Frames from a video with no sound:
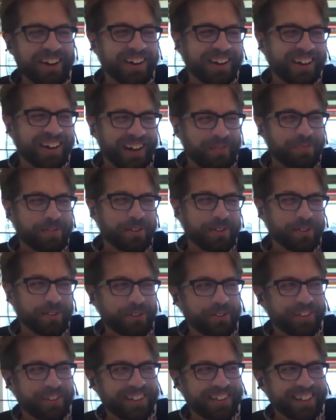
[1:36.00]

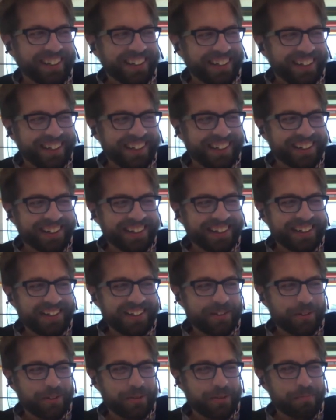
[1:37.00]
Absolutely.
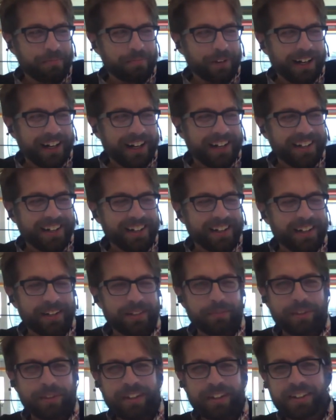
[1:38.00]
So my
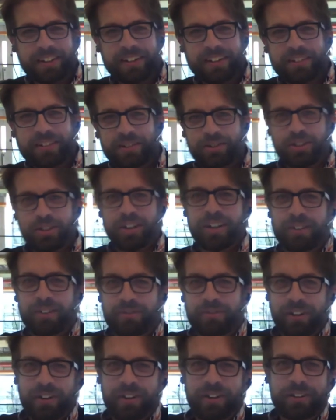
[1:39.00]
name is Shawn
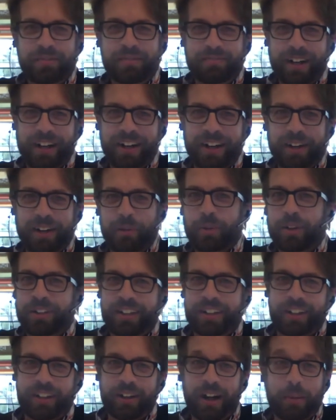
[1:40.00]
Pfunder.
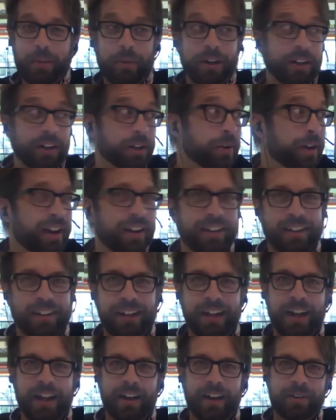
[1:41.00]
I'm at GoDaddy
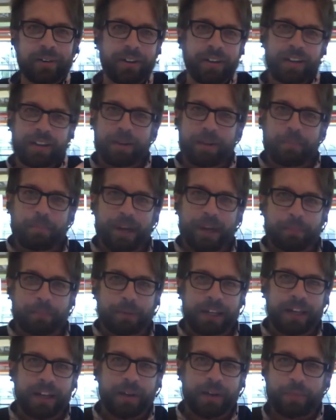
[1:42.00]
now. Back
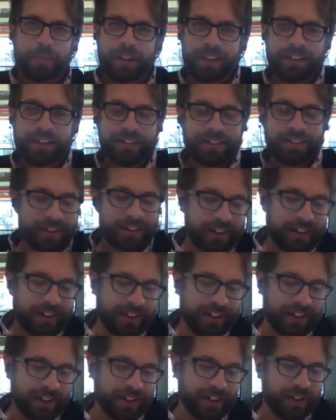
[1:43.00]
behind me is
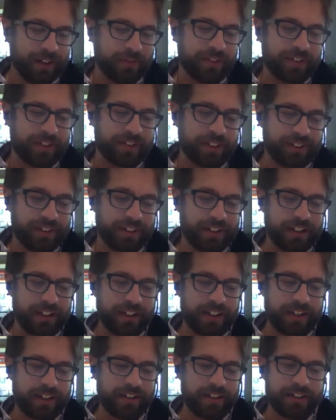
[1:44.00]
our facility
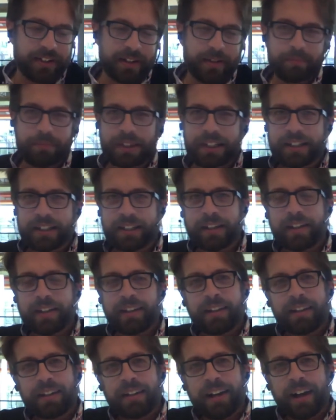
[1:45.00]
in Tempe,
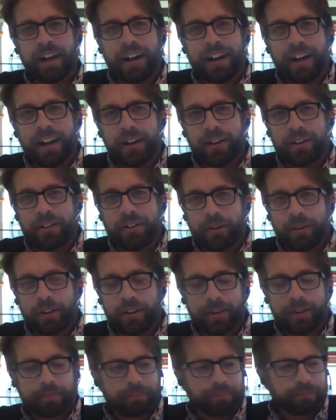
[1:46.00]

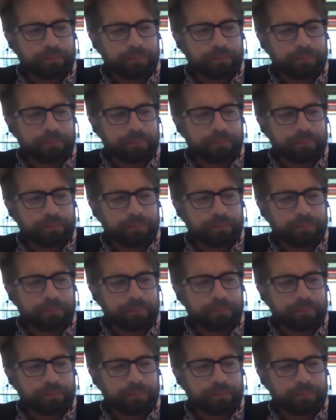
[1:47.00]
Arizona.